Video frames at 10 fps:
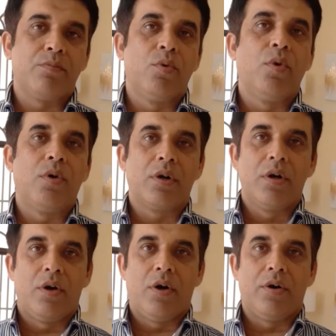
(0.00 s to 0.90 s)

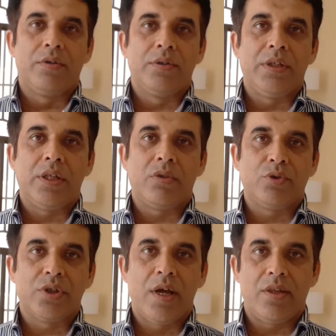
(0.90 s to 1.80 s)
more on the
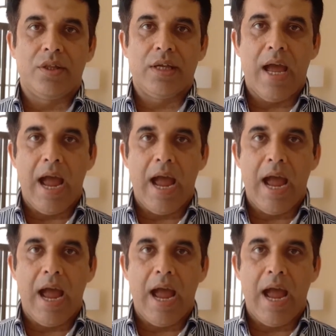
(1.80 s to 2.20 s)
socializing